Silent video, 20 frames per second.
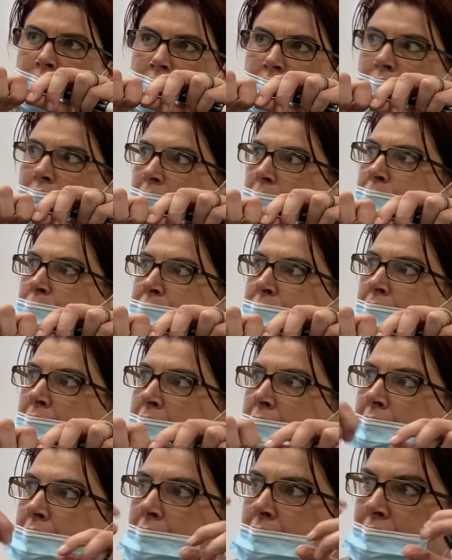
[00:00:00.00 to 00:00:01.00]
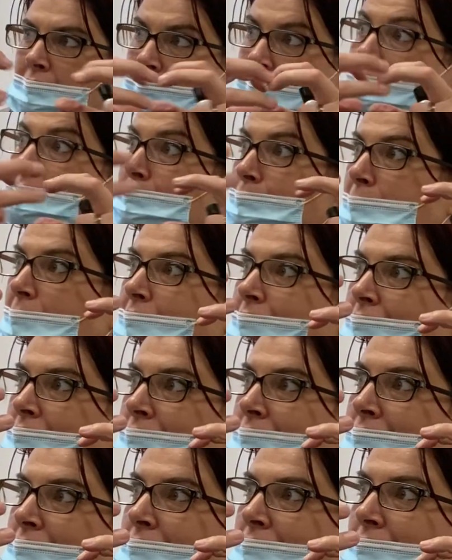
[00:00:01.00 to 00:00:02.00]
right? And it gets bigger,
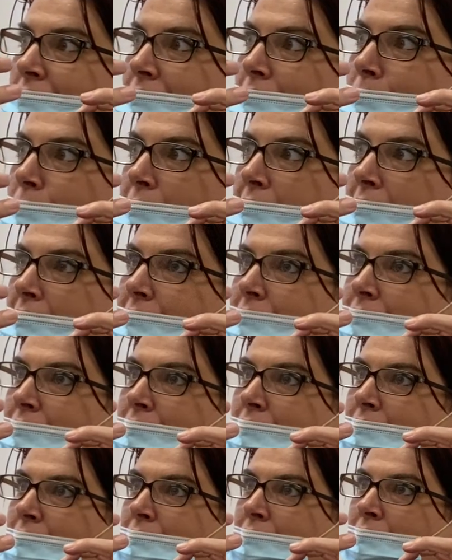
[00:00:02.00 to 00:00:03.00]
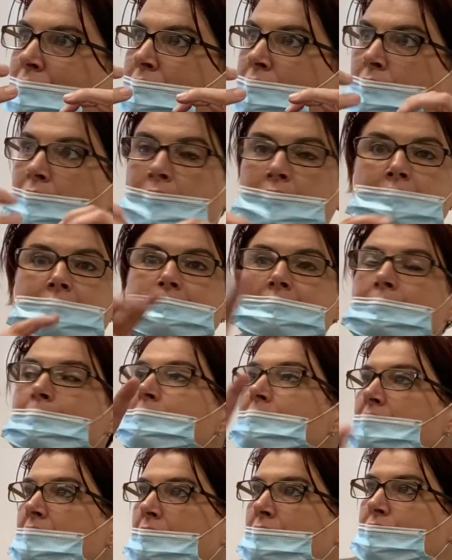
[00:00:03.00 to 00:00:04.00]
the braid.
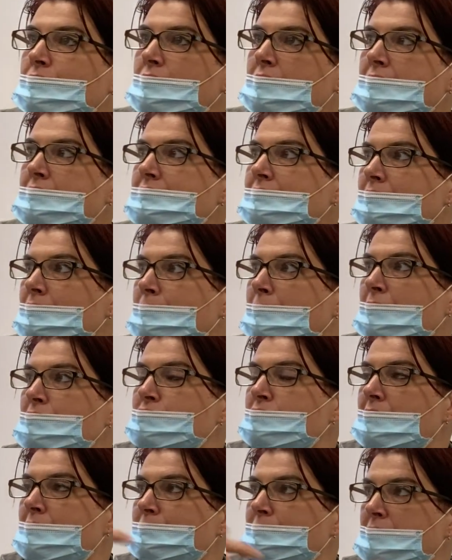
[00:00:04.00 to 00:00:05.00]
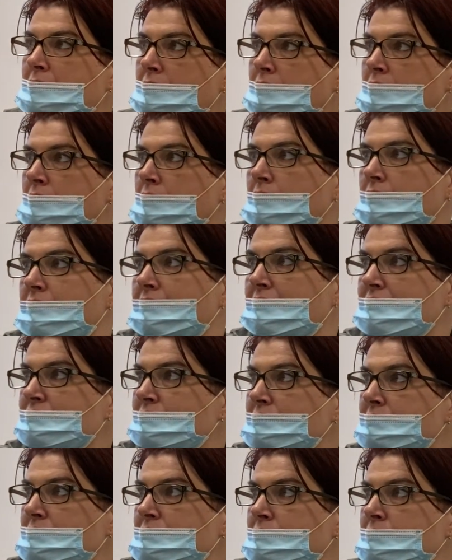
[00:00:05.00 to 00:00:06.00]
Same thing if you guys can imagine that being our
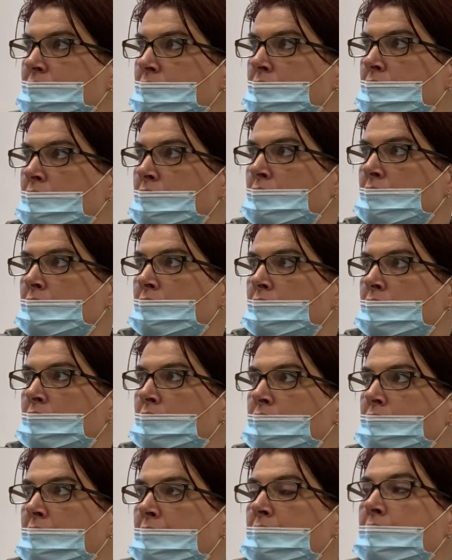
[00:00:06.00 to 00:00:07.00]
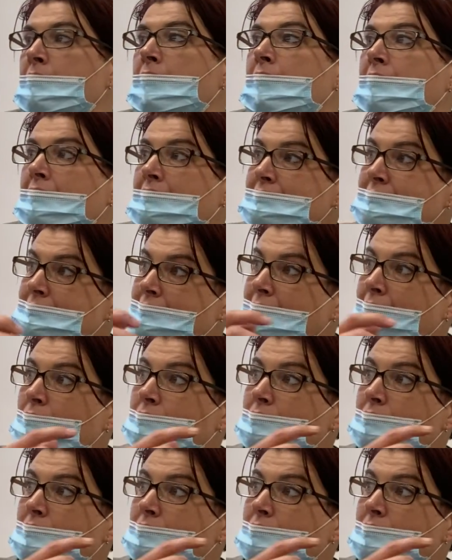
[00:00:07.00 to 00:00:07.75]
vessels, right? As now